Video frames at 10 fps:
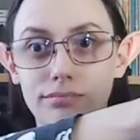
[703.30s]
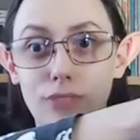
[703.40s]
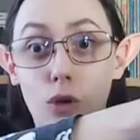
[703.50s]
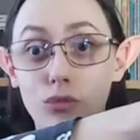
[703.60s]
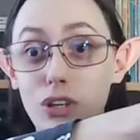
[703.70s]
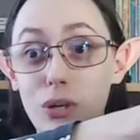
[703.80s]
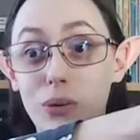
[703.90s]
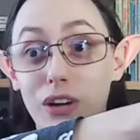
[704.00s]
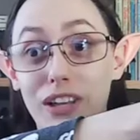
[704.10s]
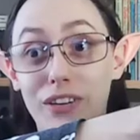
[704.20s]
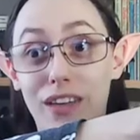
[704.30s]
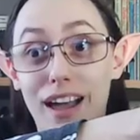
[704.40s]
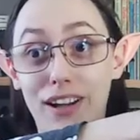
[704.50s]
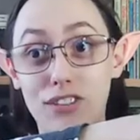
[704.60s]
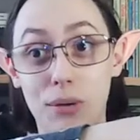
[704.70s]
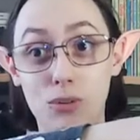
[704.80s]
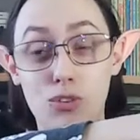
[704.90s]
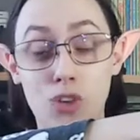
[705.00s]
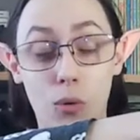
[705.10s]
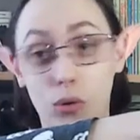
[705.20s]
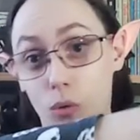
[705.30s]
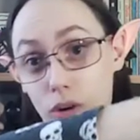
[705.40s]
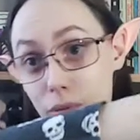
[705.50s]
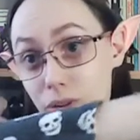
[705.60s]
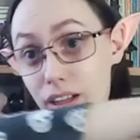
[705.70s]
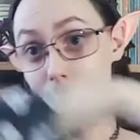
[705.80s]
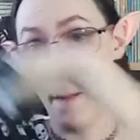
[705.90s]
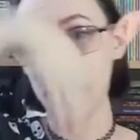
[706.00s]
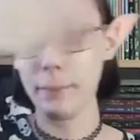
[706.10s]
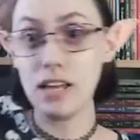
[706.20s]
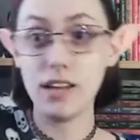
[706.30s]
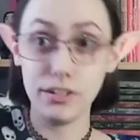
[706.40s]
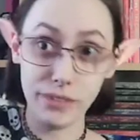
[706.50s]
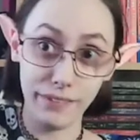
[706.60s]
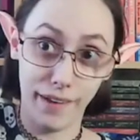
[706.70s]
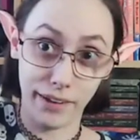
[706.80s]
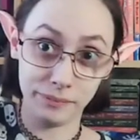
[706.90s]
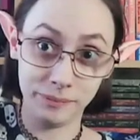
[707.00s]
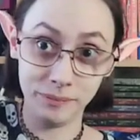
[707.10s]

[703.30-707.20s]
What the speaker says: Hopefully you could hear that because that was so adorable. Feline.